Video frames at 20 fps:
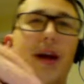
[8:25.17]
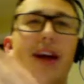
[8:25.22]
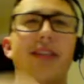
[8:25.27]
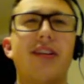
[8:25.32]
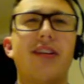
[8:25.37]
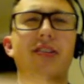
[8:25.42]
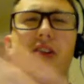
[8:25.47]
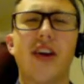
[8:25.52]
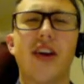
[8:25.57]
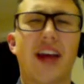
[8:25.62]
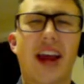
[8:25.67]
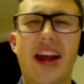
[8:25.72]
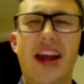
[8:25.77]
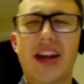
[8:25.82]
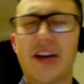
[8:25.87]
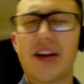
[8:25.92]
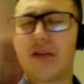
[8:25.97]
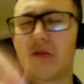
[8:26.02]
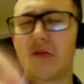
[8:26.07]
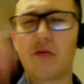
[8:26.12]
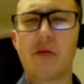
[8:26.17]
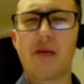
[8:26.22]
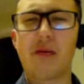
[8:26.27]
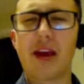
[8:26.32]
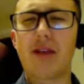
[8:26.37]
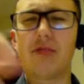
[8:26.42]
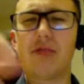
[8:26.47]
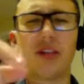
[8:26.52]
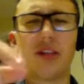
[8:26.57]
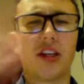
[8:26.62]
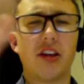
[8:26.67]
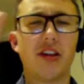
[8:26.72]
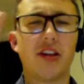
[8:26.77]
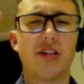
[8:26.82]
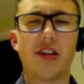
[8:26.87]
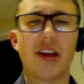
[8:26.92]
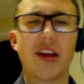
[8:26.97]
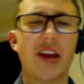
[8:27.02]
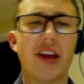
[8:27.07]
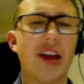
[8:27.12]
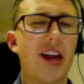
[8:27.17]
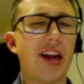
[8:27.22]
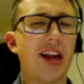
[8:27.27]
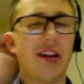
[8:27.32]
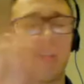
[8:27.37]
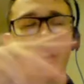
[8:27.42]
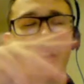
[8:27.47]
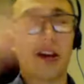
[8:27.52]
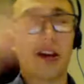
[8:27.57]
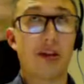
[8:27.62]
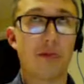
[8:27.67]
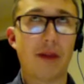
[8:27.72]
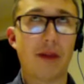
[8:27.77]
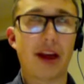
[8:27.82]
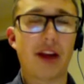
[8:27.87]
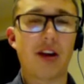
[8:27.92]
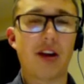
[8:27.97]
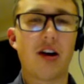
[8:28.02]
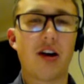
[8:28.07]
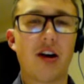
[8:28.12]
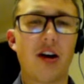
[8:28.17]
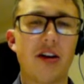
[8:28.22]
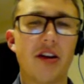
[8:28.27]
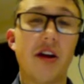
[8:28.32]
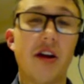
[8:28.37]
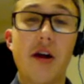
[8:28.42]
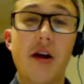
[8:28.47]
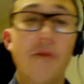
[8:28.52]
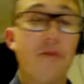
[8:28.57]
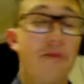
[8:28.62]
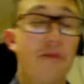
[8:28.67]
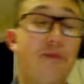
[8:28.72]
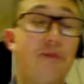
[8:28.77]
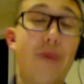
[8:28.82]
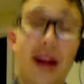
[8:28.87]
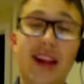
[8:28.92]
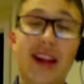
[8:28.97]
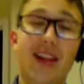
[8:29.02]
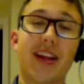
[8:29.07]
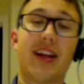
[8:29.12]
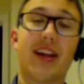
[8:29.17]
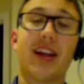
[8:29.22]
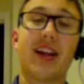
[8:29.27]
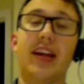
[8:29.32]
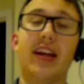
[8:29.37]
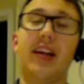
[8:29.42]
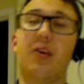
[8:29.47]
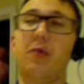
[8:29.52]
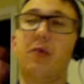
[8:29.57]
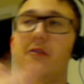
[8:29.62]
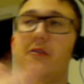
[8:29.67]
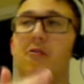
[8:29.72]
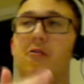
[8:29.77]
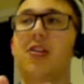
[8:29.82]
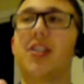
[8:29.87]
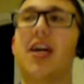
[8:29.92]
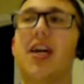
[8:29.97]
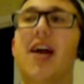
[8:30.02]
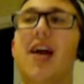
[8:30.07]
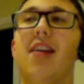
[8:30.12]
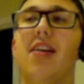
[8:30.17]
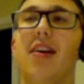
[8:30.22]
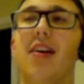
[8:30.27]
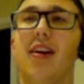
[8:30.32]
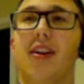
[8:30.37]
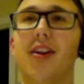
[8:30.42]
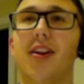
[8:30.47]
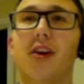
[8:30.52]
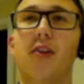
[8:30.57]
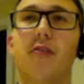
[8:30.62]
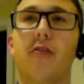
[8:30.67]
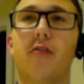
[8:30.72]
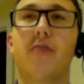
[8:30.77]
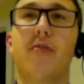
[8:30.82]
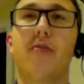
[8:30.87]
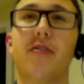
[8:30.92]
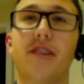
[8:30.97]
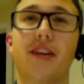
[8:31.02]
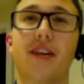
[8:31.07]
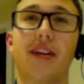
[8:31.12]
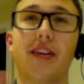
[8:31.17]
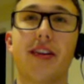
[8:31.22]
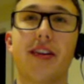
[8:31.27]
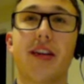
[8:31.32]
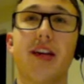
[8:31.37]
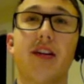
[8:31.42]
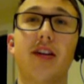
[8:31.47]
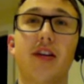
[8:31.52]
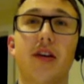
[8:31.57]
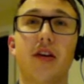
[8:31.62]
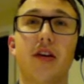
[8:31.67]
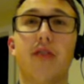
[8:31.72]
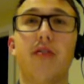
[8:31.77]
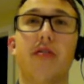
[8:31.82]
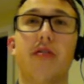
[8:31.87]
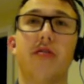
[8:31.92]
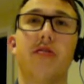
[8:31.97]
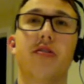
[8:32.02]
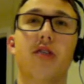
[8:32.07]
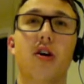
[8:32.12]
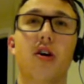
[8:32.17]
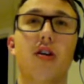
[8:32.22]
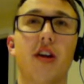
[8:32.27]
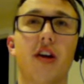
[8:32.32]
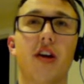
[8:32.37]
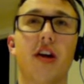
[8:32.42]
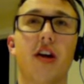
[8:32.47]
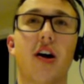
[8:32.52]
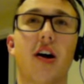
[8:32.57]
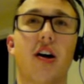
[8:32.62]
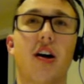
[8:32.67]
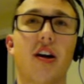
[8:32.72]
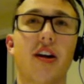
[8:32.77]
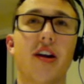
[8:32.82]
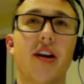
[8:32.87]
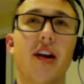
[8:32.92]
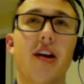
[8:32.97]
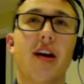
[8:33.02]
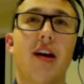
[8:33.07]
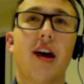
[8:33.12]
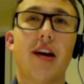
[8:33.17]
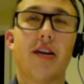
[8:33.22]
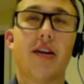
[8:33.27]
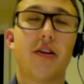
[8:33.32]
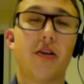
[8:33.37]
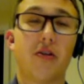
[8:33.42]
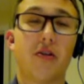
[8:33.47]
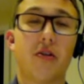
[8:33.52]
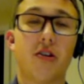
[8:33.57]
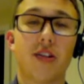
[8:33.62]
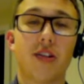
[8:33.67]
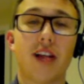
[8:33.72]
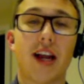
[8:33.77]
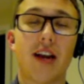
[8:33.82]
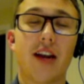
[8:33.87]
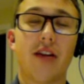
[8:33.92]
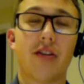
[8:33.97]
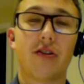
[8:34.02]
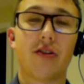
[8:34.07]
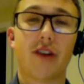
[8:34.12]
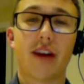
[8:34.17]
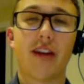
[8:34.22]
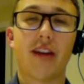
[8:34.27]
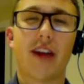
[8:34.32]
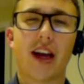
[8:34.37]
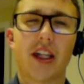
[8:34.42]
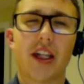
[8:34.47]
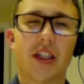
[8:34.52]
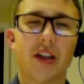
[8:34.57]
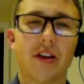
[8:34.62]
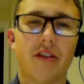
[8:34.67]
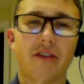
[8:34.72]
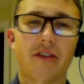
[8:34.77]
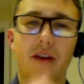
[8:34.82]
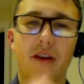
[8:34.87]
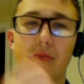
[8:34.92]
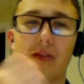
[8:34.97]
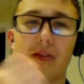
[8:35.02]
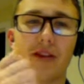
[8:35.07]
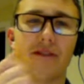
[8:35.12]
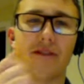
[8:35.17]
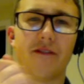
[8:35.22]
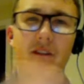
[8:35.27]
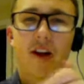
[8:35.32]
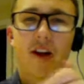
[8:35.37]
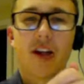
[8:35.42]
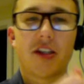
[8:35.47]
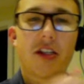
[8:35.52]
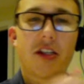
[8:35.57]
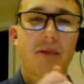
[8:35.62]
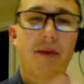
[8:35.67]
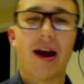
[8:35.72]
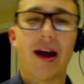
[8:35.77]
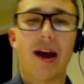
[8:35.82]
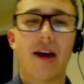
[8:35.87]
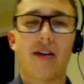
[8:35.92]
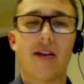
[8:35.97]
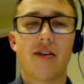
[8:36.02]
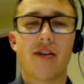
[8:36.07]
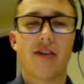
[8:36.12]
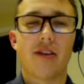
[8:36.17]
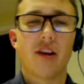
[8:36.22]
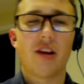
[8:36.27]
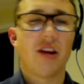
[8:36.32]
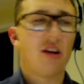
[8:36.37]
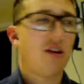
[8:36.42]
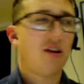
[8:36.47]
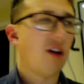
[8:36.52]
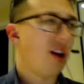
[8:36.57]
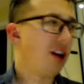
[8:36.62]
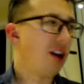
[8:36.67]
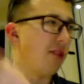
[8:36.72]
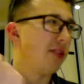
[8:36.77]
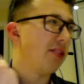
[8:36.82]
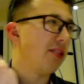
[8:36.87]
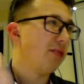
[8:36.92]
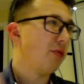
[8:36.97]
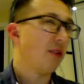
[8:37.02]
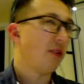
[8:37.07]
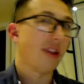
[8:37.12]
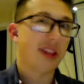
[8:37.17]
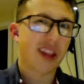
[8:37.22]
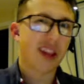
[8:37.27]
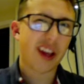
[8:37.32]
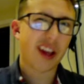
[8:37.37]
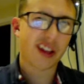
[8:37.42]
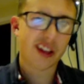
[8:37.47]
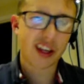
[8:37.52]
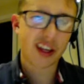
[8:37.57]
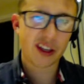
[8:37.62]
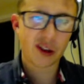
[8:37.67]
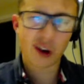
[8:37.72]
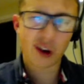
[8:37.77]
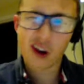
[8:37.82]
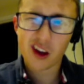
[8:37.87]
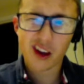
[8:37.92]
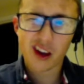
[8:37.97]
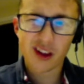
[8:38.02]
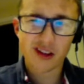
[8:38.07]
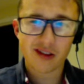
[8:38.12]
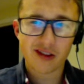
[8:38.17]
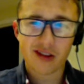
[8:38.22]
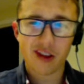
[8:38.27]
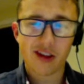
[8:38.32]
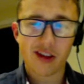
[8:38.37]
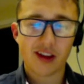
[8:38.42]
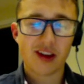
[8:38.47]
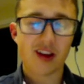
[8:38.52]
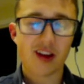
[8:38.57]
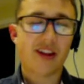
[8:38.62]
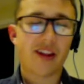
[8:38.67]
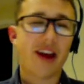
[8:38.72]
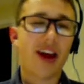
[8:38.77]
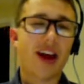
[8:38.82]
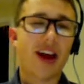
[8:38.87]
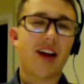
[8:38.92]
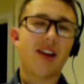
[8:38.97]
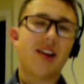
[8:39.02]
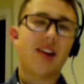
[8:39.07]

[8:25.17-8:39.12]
says, okay, no one will be able to use it, it's a blank card. Basically, with contactless, criminals can still use your stolen card and do contactless transactions of up to £30, which is what, $60 or something like that.